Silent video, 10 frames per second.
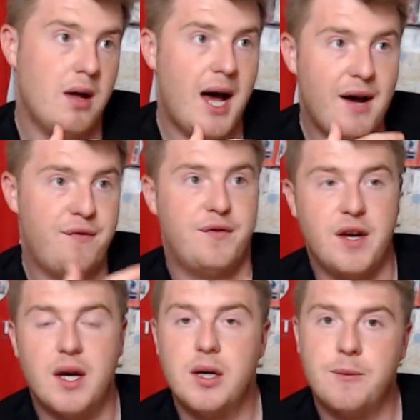
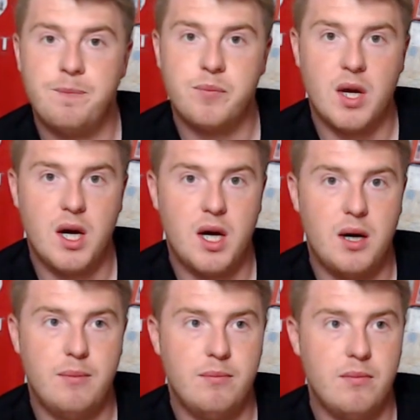after
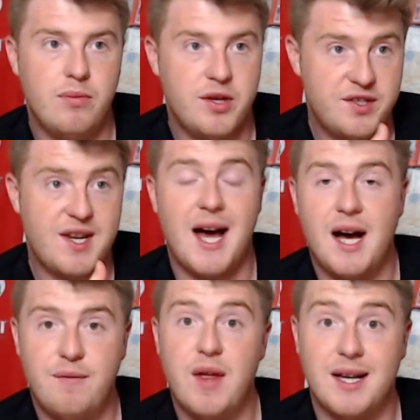the start
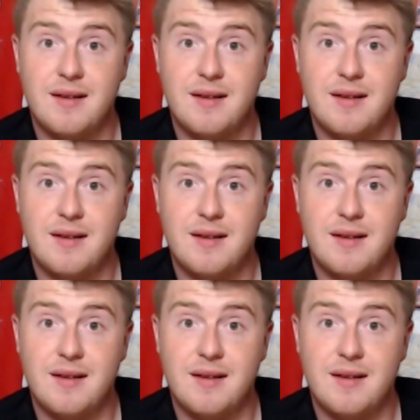of